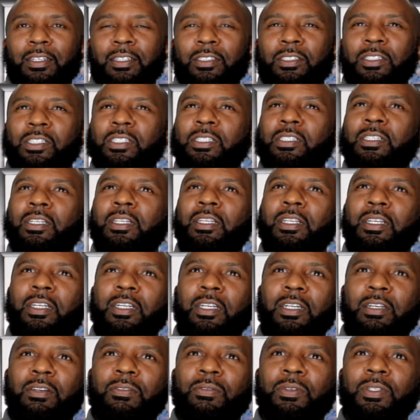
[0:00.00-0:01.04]
Just the
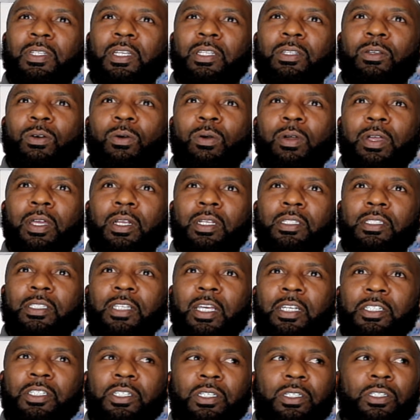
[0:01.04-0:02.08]
love that the
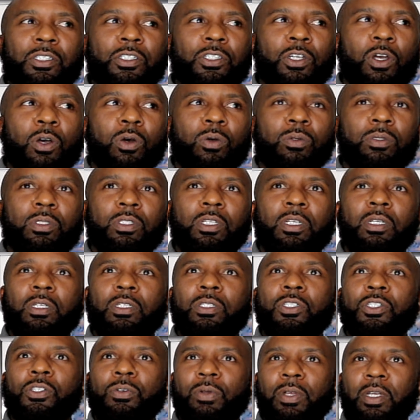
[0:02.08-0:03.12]
organization showed to the
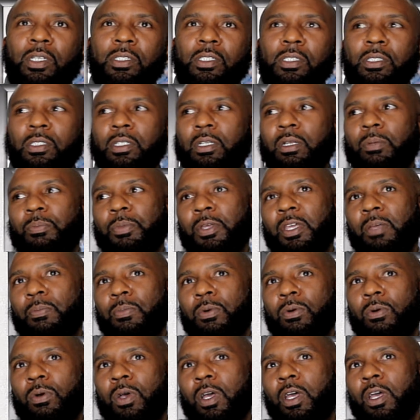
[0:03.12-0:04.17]
streets and to the
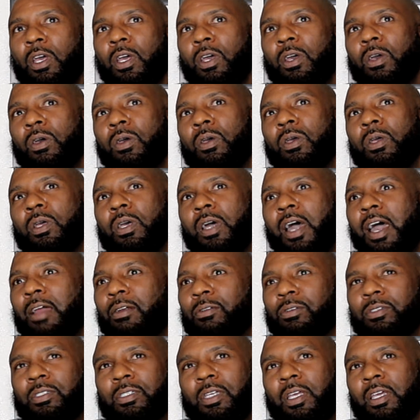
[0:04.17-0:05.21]
people. I'm
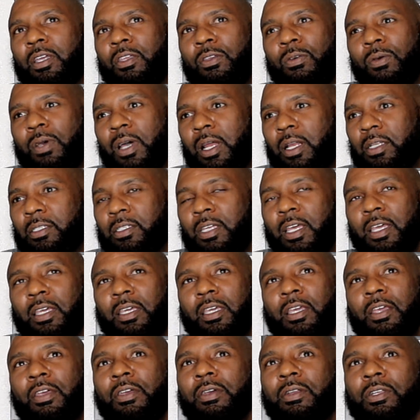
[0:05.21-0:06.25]
not saying you got to take
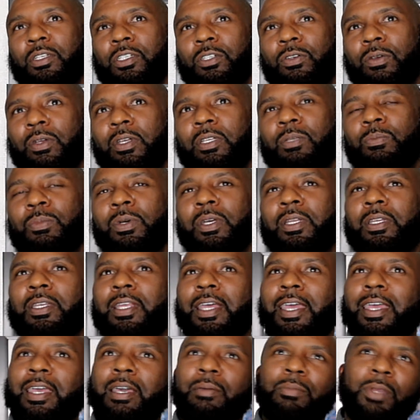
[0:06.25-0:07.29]
care of the streets, but
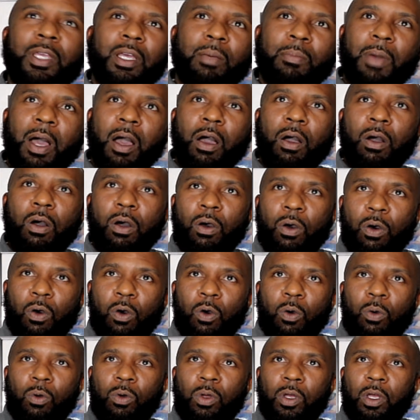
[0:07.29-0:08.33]
damn,
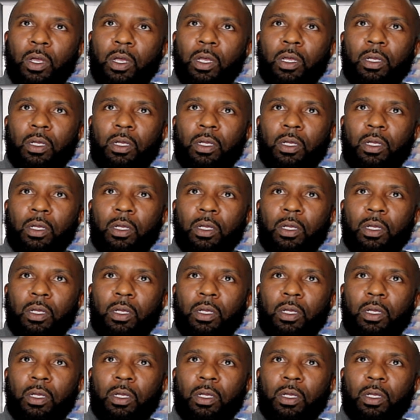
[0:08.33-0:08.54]
nigga,